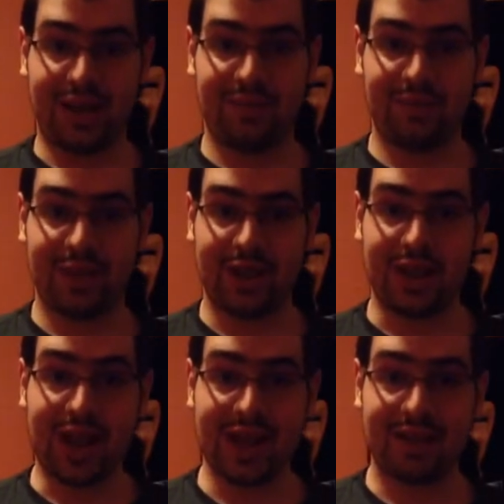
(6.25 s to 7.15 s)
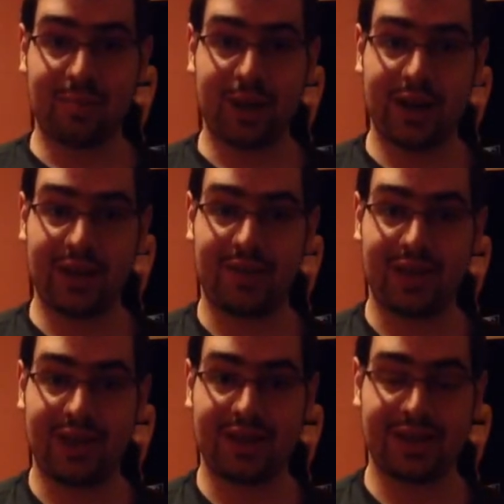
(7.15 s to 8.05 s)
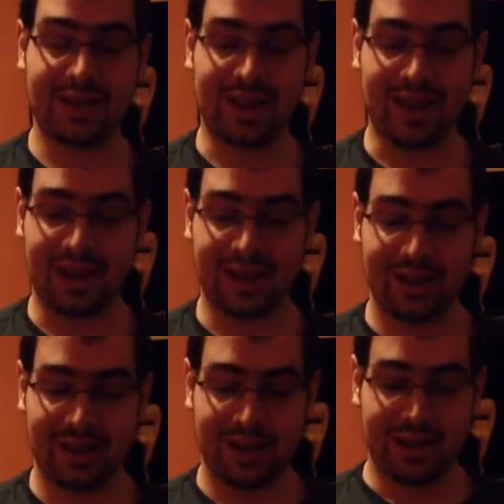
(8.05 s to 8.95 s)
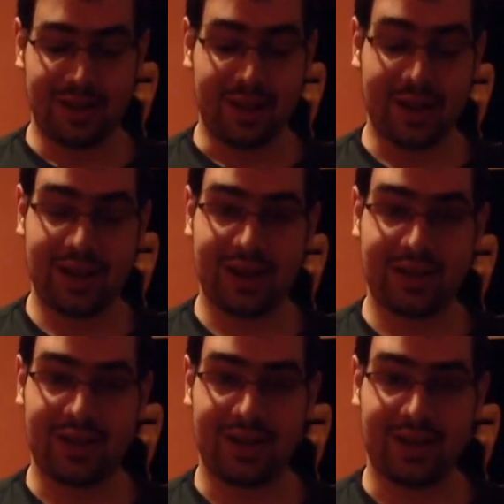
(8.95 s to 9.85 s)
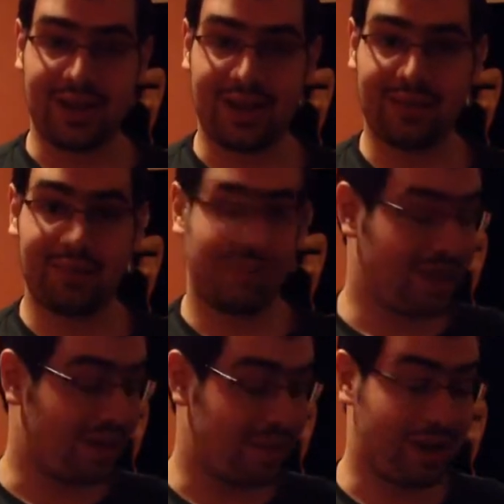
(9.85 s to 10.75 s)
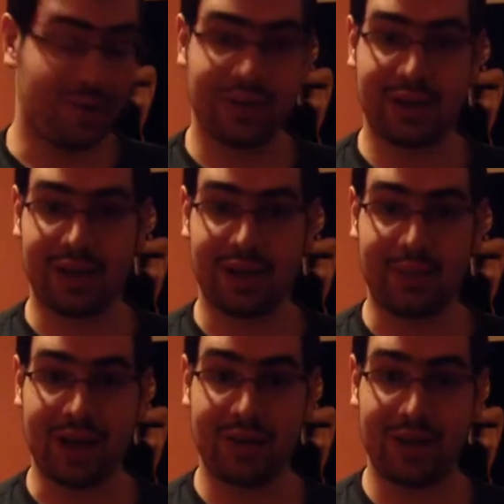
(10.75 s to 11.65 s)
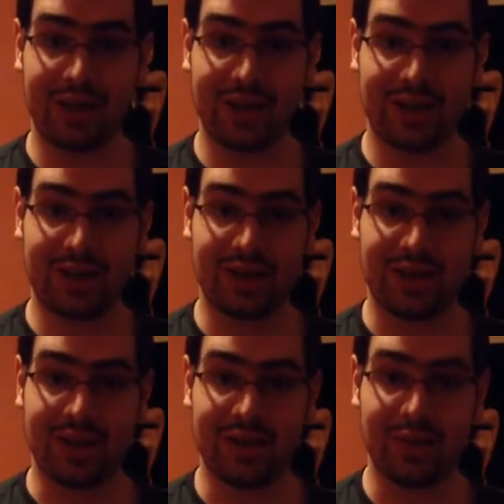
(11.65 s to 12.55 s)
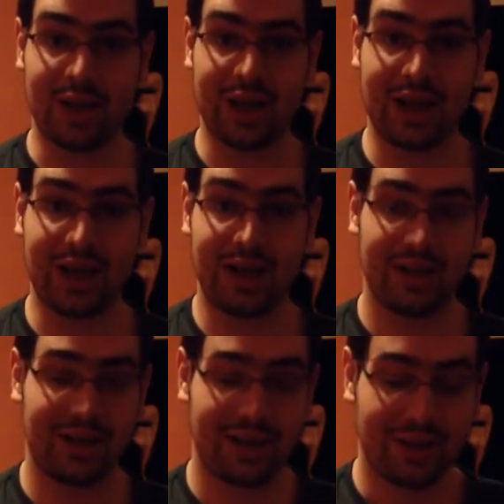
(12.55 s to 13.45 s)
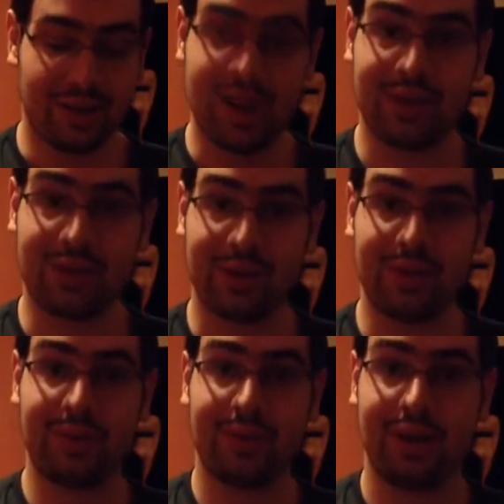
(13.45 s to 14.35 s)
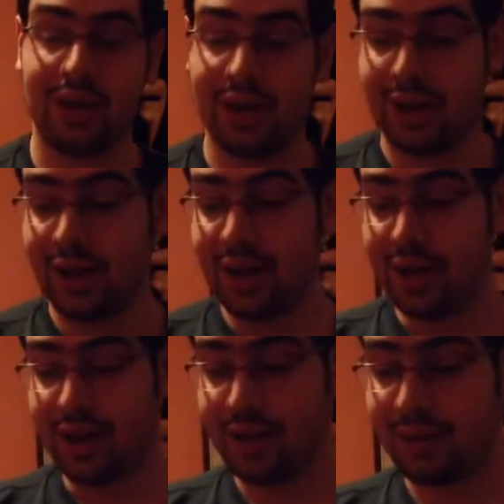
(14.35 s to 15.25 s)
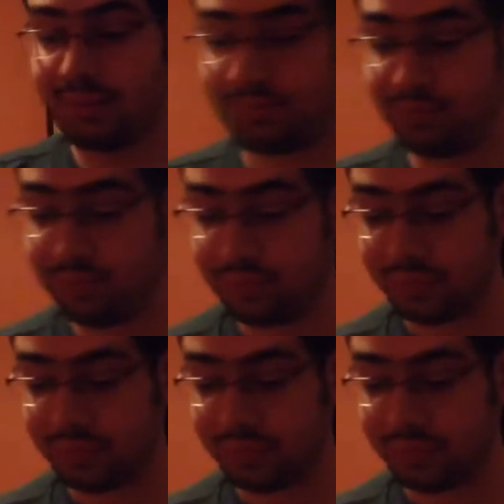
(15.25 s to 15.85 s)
for the last part of this drug addiction thing about my drug addiction and what I went through. Um,